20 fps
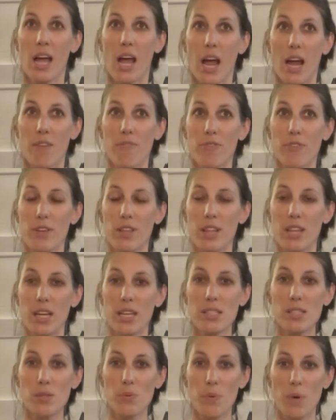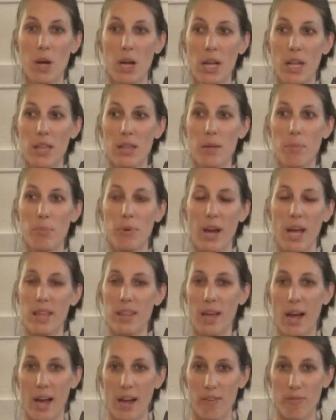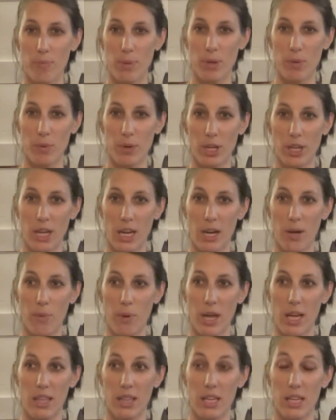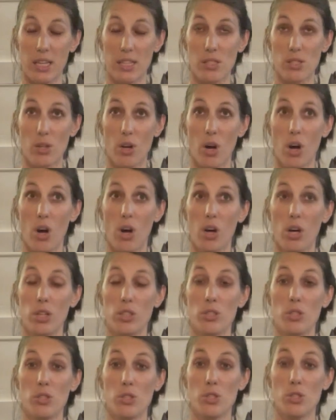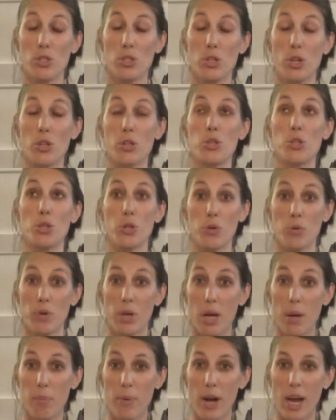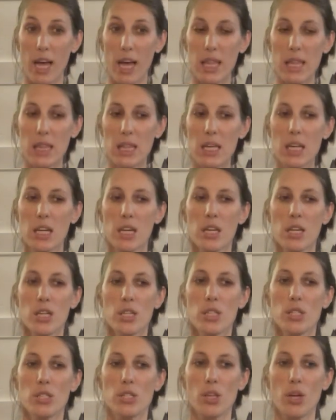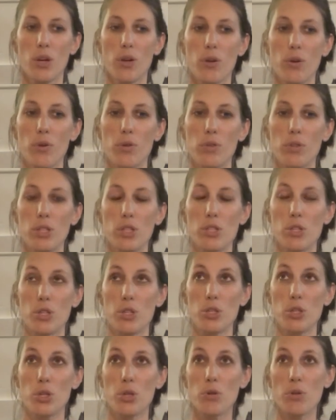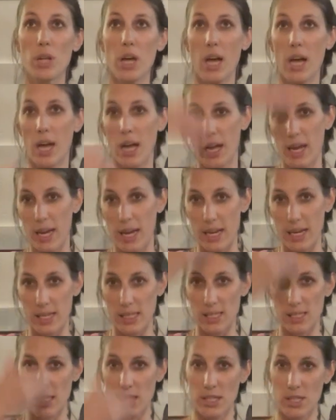And for this one, the breath I've been working with is called Sushumna breath. So the Sushumna is the